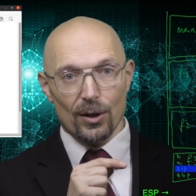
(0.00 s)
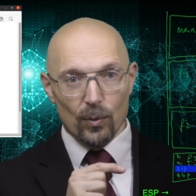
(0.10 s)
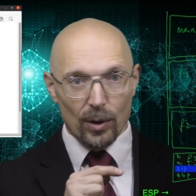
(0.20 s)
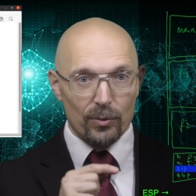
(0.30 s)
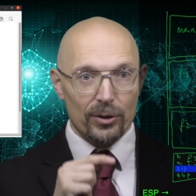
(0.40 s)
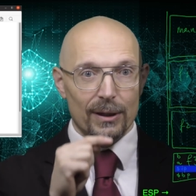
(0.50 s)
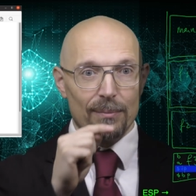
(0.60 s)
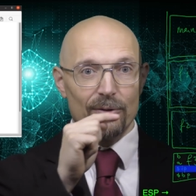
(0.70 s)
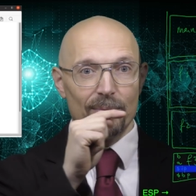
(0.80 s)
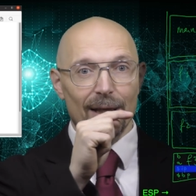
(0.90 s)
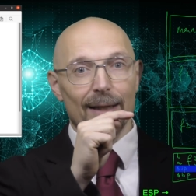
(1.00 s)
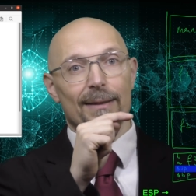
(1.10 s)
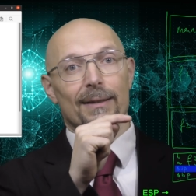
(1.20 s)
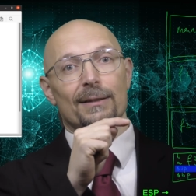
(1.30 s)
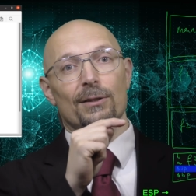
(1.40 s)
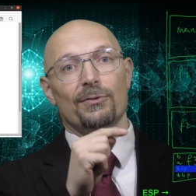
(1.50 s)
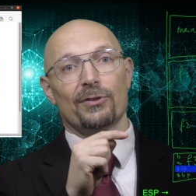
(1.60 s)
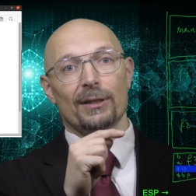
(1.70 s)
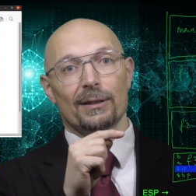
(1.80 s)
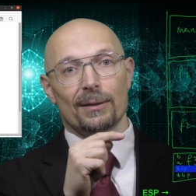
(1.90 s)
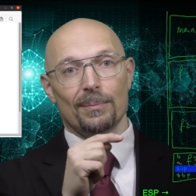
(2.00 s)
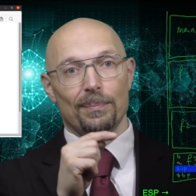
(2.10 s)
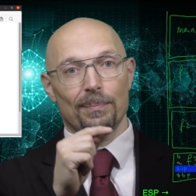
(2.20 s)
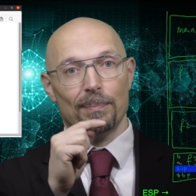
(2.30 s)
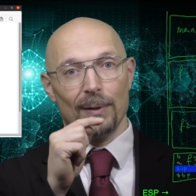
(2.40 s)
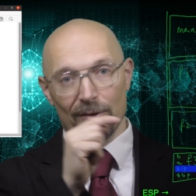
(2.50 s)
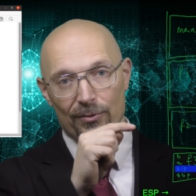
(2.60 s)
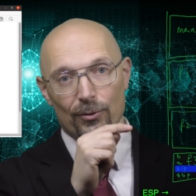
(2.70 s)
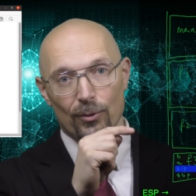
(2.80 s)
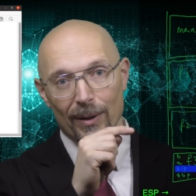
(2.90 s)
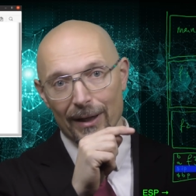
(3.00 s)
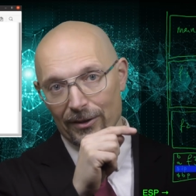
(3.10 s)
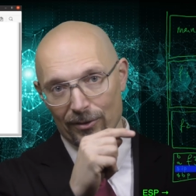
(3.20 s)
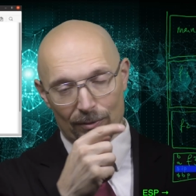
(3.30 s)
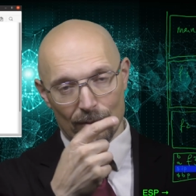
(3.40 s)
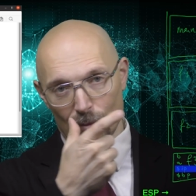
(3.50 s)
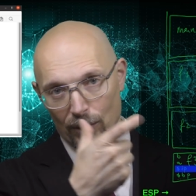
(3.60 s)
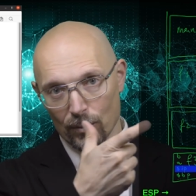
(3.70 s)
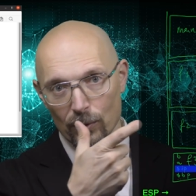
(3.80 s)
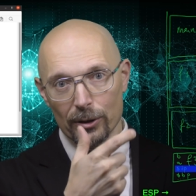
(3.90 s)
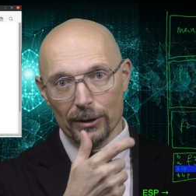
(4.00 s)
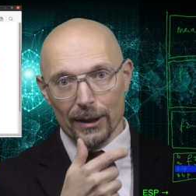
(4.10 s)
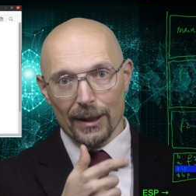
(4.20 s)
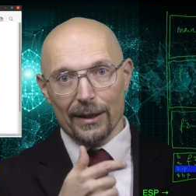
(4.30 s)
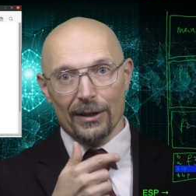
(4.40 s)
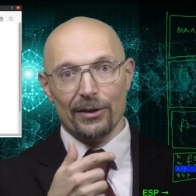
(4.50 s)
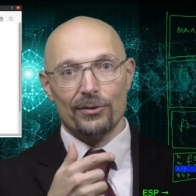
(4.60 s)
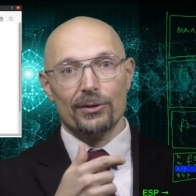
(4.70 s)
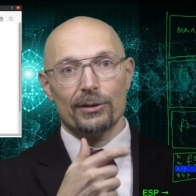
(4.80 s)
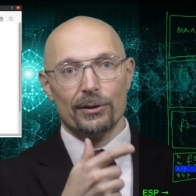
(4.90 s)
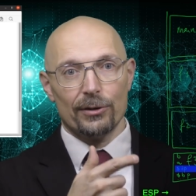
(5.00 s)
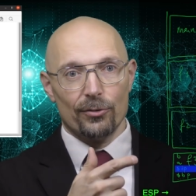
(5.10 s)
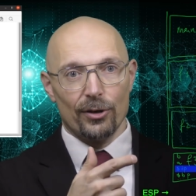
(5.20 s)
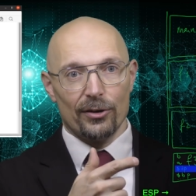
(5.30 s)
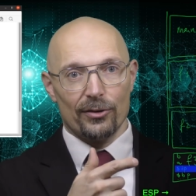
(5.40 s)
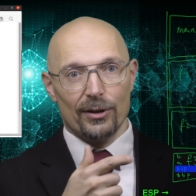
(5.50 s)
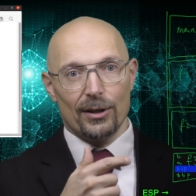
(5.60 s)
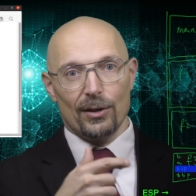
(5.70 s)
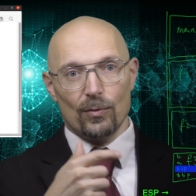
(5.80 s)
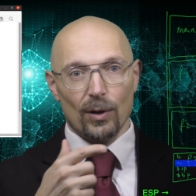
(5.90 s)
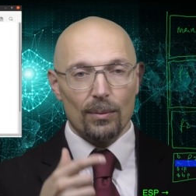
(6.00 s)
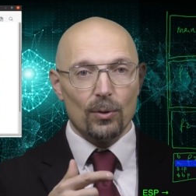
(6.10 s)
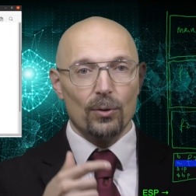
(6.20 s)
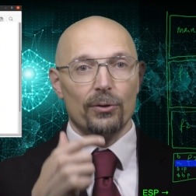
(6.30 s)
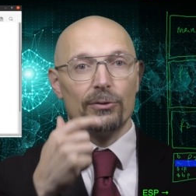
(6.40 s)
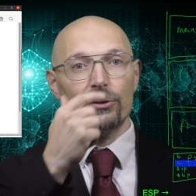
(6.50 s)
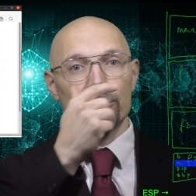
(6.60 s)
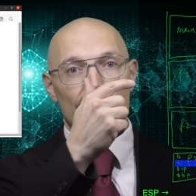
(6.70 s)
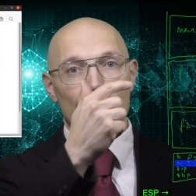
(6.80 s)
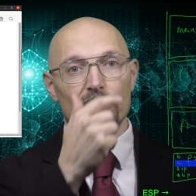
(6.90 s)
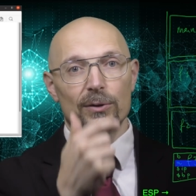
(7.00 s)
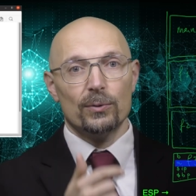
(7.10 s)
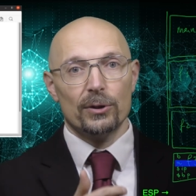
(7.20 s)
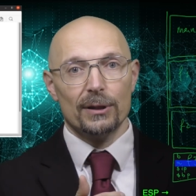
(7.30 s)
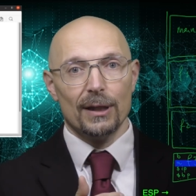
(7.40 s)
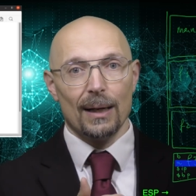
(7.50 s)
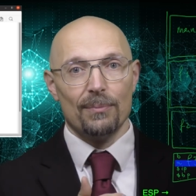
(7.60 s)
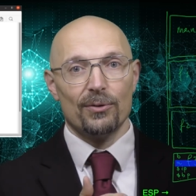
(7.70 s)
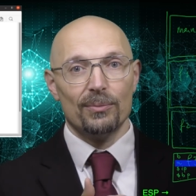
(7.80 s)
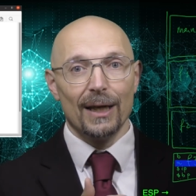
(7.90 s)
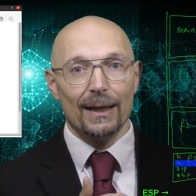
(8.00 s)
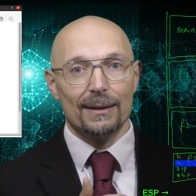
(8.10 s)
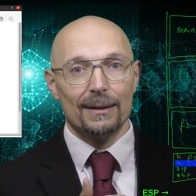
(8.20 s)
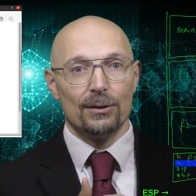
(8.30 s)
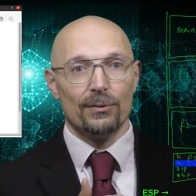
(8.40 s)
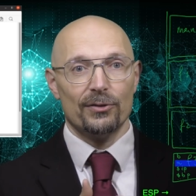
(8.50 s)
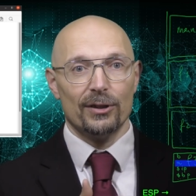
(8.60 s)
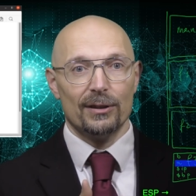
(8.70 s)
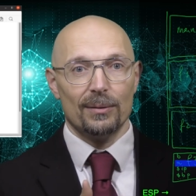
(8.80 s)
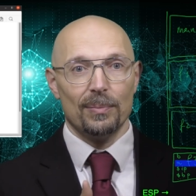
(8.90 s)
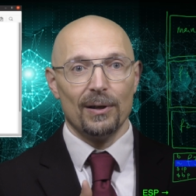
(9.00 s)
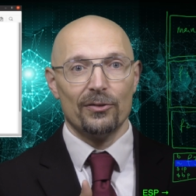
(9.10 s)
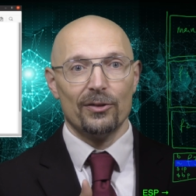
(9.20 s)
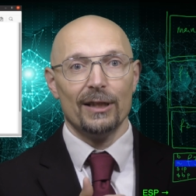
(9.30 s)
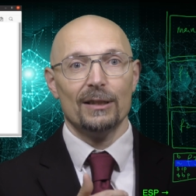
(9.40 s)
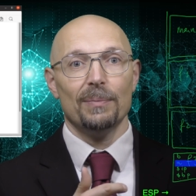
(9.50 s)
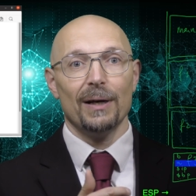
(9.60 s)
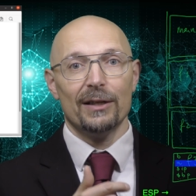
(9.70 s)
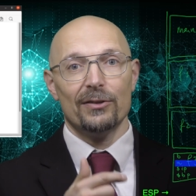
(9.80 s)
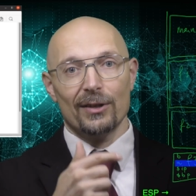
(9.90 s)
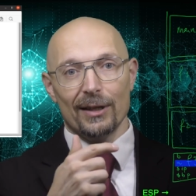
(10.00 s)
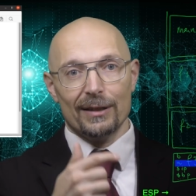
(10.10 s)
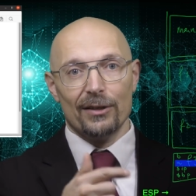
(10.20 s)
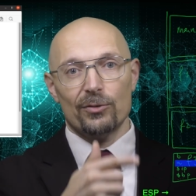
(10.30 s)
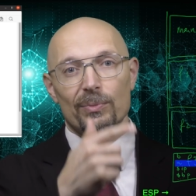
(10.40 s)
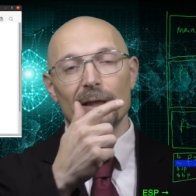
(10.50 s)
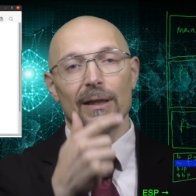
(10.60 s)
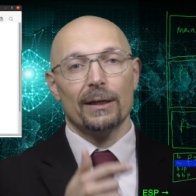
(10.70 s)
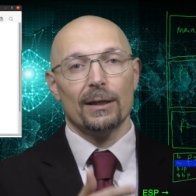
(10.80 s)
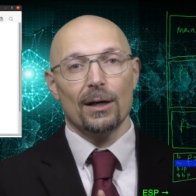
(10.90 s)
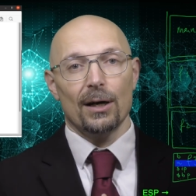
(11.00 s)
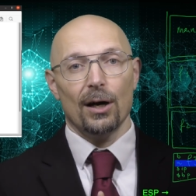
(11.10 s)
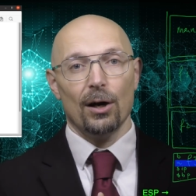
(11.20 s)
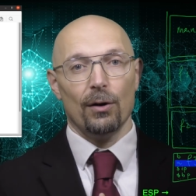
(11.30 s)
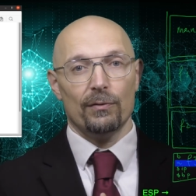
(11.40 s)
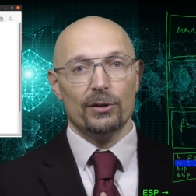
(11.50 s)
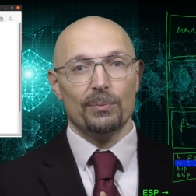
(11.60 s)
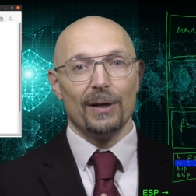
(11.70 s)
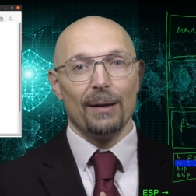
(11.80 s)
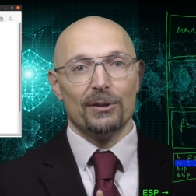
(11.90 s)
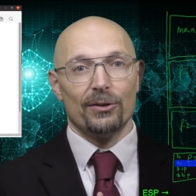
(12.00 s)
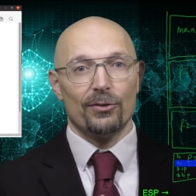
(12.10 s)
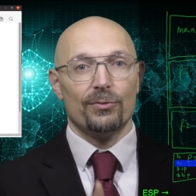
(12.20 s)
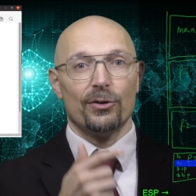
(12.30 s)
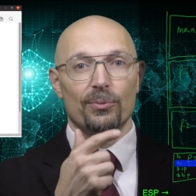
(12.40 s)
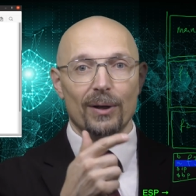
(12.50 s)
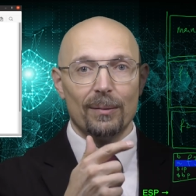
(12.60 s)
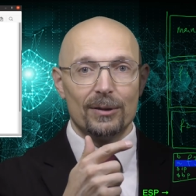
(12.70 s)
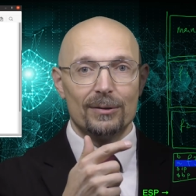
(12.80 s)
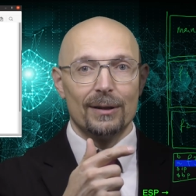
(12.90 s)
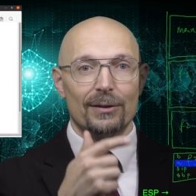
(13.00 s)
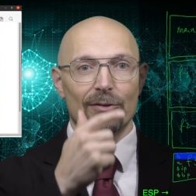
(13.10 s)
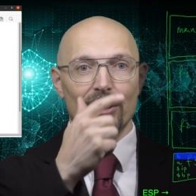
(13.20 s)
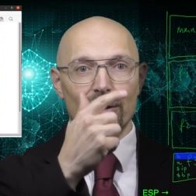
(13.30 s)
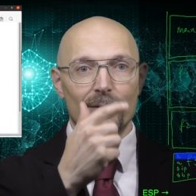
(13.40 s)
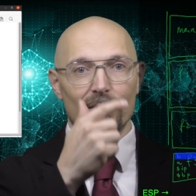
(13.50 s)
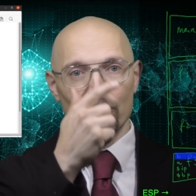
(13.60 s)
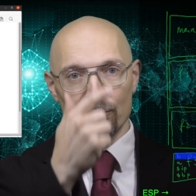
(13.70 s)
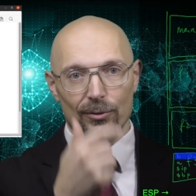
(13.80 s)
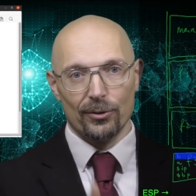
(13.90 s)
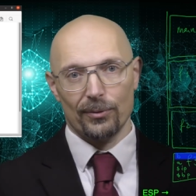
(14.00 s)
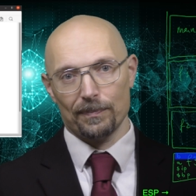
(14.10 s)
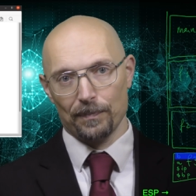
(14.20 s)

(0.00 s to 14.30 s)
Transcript: One word up from that at offset plus 4 bytes or one word is the return address one more 32-bit word up from that at offset plus 8 bytes. That's the beginning of the parameters, the first parameter, then the second, and so forth.